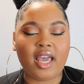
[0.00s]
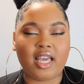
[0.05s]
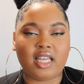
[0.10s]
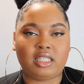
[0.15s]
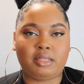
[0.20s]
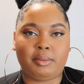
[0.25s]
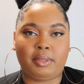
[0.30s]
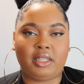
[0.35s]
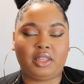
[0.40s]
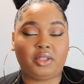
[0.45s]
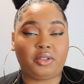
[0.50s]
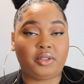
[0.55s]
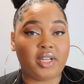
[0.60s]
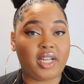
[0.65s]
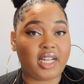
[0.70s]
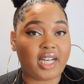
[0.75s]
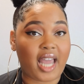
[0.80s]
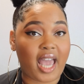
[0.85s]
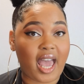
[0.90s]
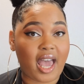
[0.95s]
It's been
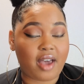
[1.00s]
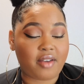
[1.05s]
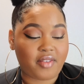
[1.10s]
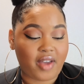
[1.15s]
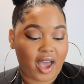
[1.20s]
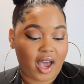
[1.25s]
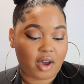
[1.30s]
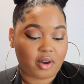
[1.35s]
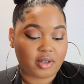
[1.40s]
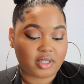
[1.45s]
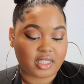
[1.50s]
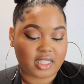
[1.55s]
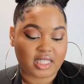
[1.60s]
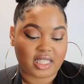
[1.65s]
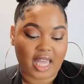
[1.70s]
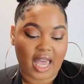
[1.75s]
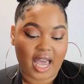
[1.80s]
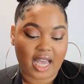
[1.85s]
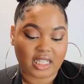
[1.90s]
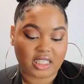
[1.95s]
three and a half hours.
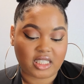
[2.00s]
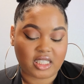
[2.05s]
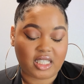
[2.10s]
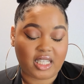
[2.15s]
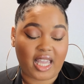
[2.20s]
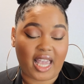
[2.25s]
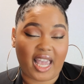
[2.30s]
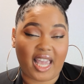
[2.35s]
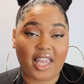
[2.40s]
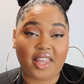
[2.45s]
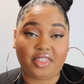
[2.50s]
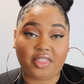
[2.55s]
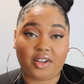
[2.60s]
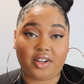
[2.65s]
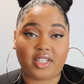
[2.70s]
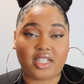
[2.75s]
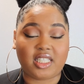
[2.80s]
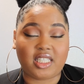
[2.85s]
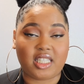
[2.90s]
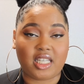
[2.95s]
It's actually
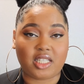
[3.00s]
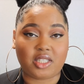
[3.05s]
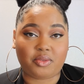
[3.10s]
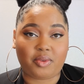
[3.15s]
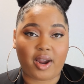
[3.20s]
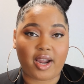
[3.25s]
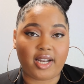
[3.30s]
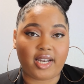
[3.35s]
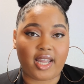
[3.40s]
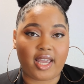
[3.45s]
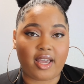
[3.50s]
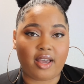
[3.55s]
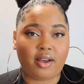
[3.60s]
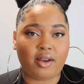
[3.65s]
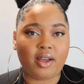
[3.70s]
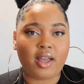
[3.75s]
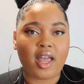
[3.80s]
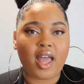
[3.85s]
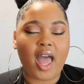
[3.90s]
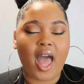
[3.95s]
8.36 right
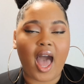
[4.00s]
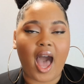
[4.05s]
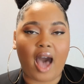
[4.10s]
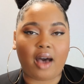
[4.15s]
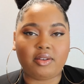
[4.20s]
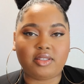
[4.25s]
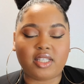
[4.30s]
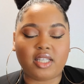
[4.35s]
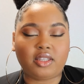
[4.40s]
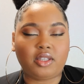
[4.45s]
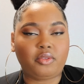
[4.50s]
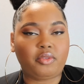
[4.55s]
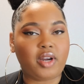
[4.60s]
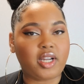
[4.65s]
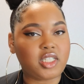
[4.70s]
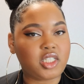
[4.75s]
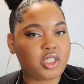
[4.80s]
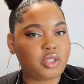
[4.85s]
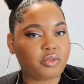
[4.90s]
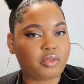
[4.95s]
now. I was at the
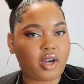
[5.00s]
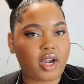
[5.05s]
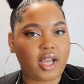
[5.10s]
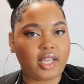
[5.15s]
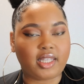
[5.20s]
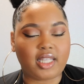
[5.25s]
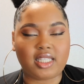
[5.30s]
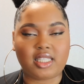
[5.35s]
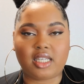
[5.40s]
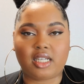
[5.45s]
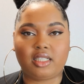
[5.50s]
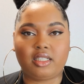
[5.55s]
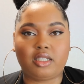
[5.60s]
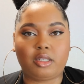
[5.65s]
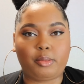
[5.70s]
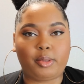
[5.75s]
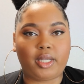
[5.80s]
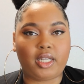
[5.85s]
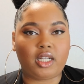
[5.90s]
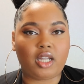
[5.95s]
restaurant. They took a
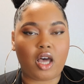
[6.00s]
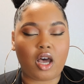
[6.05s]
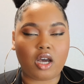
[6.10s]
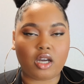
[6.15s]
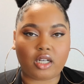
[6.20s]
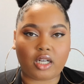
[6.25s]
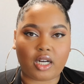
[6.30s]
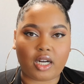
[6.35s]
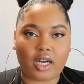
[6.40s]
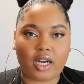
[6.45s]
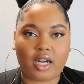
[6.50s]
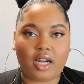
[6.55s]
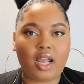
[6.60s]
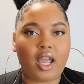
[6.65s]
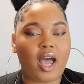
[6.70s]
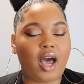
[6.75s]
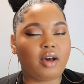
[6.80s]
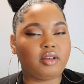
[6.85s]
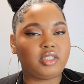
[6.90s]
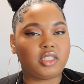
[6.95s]
little bit longer.
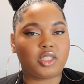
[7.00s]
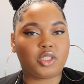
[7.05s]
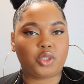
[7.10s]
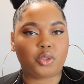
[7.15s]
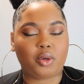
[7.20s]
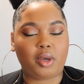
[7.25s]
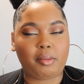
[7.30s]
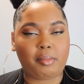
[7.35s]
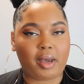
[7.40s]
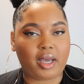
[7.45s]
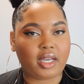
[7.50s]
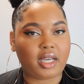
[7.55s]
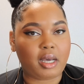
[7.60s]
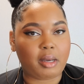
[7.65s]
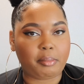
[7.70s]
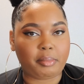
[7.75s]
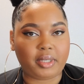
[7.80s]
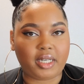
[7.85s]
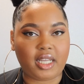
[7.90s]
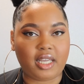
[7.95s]
I was enjoying my
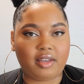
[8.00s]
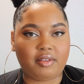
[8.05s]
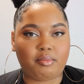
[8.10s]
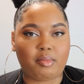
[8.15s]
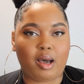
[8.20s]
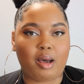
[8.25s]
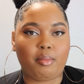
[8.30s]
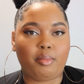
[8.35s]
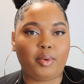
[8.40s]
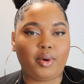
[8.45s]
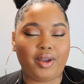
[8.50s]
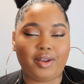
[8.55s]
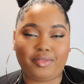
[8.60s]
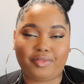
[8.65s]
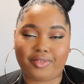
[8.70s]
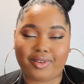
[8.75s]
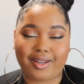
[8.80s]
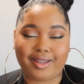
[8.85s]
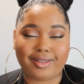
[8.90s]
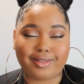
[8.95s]
company of my
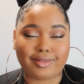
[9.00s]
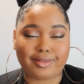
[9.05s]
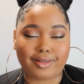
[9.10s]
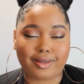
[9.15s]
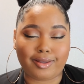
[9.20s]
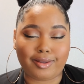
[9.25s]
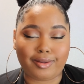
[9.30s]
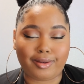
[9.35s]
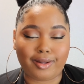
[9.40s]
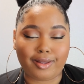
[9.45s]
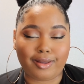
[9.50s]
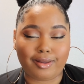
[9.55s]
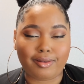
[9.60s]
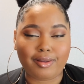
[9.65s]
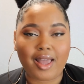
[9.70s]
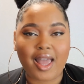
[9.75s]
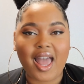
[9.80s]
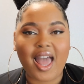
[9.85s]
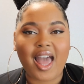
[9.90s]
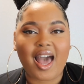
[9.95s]
boyfriend. So, you know,
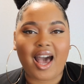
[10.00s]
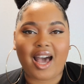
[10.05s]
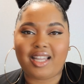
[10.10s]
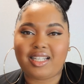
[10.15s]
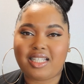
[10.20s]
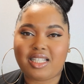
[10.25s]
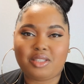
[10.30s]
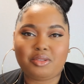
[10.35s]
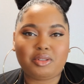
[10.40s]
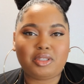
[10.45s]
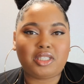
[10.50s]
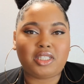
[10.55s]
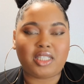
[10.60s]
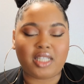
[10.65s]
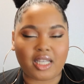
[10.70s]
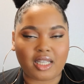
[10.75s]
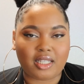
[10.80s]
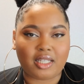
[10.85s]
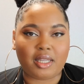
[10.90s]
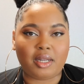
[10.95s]
I just was
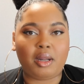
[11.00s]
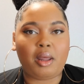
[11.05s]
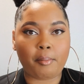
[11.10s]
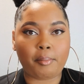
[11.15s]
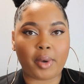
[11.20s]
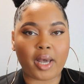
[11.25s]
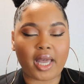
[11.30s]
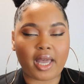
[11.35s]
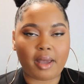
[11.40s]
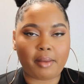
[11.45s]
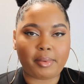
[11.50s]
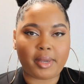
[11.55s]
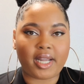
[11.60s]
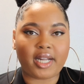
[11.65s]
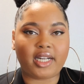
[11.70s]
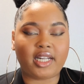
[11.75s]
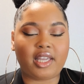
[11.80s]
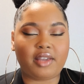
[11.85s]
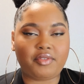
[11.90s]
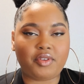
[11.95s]
chilling. But I'm
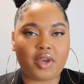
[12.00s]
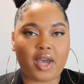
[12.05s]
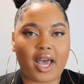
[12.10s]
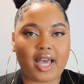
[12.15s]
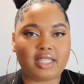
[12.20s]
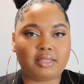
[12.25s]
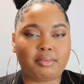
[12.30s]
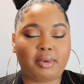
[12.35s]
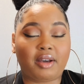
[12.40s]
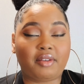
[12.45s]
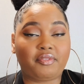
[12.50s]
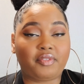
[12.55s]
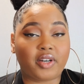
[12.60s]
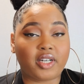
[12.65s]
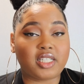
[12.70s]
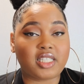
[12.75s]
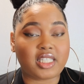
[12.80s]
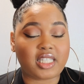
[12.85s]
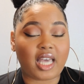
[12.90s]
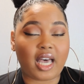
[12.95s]
here to give you guys my
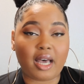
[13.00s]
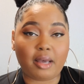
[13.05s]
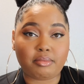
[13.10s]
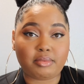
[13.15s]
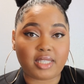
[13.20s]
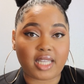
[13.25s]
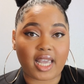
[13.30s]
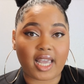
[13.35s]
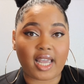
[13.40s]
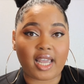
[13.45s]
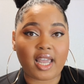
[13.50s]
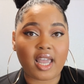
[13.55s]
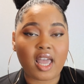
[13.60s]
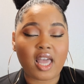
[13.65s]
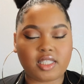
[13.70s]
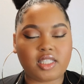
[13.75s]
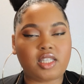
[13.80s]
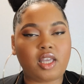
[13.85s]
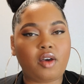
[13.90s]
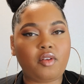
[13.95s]
first update.
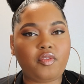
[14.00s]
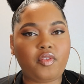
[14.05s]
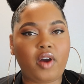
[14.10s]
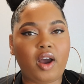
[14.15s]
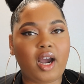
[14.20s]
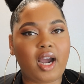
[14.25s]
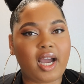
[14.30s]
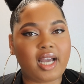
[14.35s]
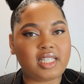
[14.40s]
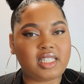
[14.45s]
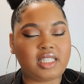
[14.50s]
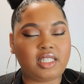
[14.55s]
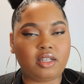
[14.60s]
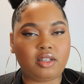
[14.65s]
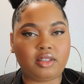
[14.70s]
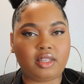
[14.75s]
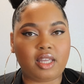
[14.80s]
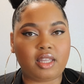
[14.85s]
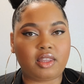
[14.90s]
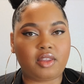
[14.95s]
So far, I
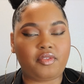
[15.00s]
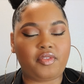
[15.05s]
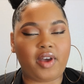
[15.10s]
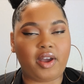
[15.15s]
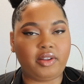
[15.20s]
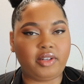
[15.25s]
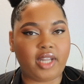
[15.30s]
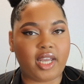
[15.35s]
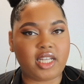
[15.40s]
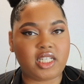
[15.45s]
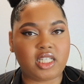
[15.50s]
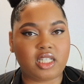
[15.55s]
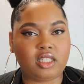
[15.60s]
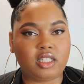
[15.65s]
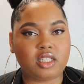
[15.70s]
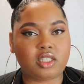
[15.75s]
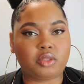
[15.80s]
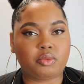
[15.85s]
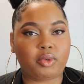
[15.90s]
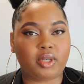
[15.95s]
still think the foundation
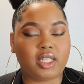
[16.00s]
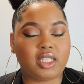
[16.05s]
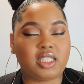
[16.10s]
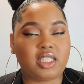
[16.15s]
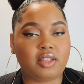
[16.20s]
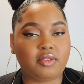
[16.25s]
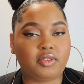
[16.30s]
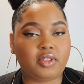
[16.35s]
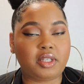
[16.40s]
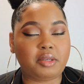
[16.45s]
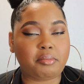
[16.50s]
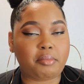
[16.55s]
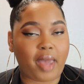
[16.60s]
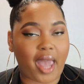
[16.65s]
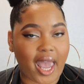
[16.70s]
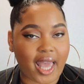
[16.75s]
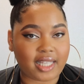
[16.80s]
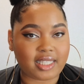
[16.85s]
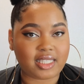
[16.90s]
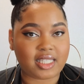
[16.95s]
looks relatively
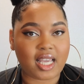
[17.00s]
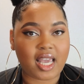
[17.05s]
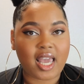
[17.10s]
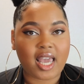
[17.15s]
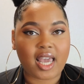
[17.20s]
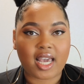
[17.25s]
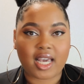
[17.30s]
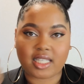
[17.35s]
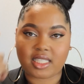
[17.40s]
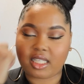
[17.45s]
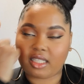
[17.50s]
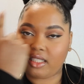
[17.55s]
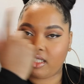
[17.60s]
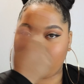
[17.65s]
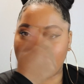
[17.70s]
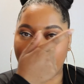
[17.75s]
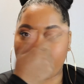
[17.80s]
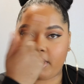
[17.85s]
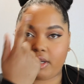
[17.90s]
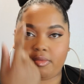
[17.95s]
matte. It's a
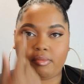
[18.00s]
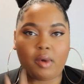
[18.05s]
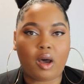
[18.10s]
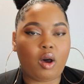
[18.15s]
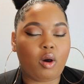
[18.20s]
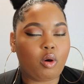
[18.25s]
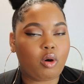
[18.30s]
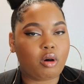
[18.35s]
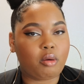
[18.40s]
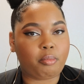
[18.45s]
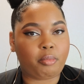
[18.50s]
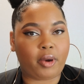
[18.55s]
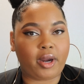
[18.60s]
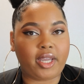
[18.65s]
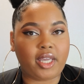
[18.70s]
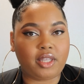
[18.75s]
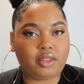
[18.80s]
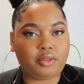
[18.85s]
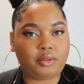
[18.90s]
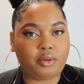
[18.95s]
little bit of my oil
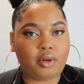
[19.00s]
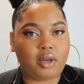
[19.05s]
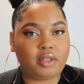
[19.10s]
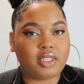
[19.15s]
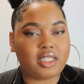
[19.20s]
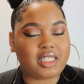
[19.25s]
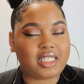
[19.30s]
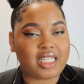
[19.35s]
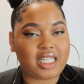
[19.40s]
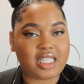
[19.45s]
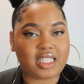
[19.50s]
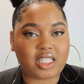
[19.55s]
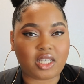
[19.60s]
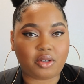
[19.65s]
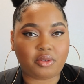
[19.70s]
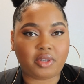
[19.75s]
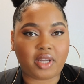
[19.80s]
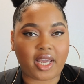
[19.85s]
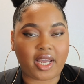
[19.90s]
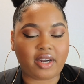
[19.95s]
breaking through on the
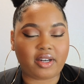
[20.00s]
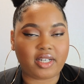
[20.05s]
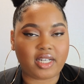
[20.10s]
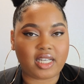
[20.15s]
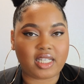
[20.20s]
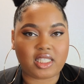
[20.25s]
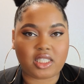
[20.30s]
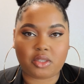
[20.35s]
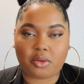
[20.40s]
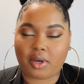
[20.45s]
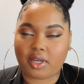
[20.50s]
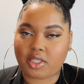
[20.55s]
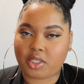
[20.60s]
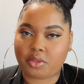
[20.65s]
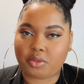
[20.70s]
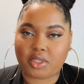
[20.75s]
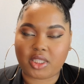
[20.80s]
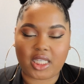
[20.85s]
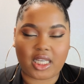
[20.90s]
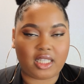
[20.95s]
T-zone area, so I
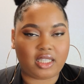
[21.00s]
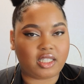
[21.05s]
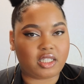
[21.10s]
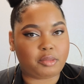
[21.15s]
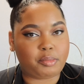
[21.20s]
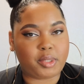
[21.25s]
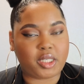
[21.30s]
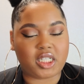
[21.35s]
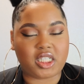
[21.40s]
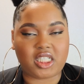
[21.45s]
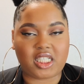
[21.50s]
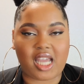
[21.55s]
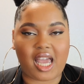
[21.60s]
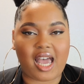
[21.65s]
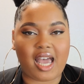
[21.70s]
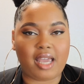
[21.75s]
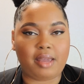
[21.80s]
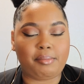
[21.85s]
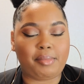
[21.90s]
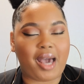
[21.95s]
do see a little bit of
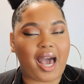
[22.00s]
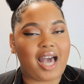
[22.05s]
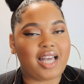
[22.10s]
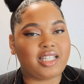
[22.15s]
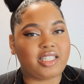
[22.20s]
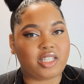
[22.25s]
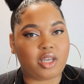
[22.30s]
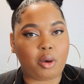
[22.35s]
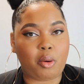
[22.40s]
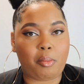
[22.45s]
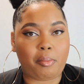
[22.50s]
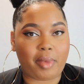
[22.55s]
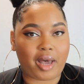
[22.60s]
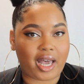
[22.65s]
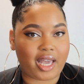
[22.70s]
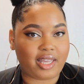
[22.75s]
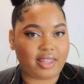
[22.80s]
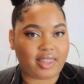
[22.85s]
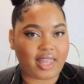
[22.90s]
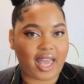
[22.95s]
shine, but I don't
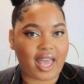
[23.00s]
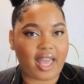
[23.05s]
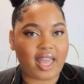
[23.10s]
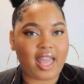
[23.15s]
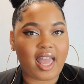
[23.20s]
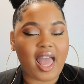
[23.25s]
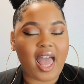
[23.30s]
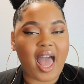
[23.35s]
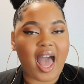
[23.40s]
mind that.